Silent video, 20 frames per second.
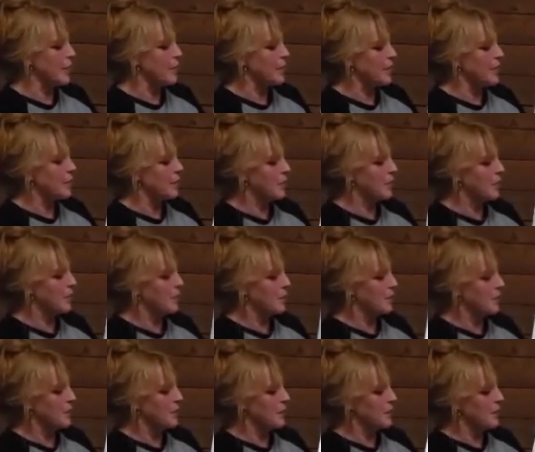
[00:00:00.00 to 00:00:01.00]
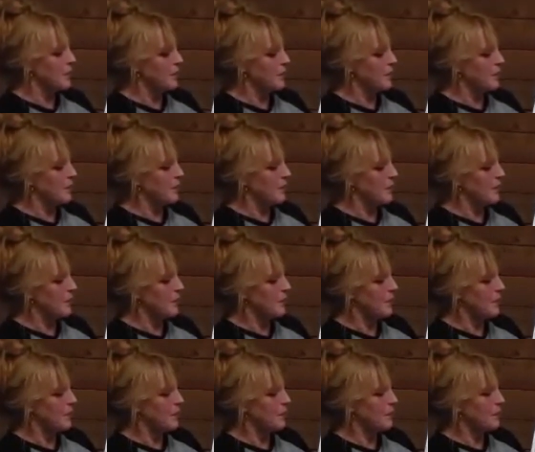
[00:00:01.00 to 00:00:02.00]

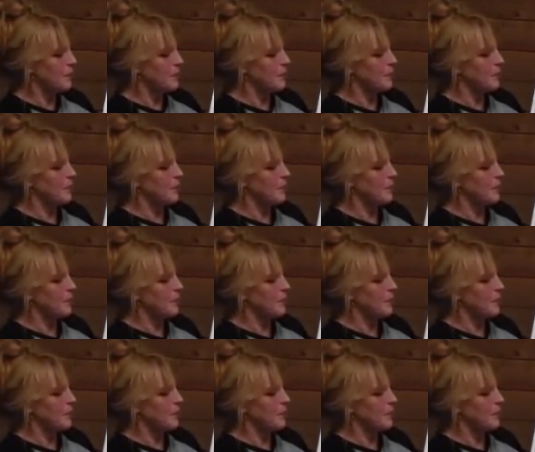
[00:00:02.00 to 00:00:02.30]
[no speech]